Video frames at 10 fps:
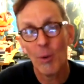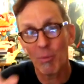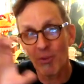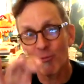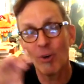
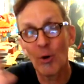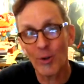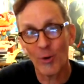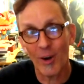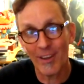But the
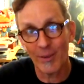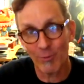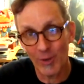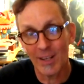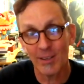photo on the
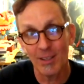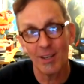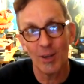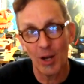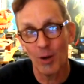front
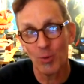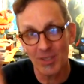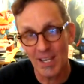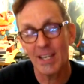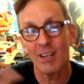was
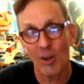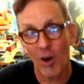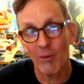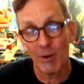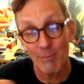taken
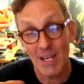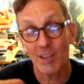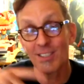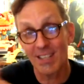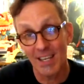of me
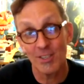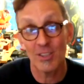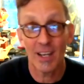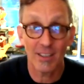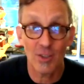on
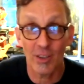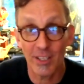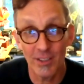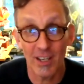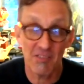stage at Charlie
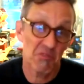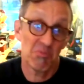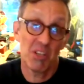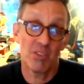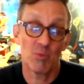Goodnight's.
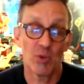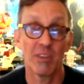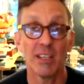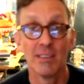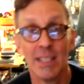That's some
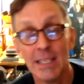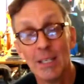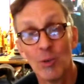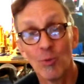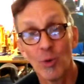trivia
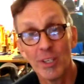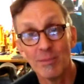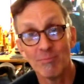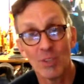for you.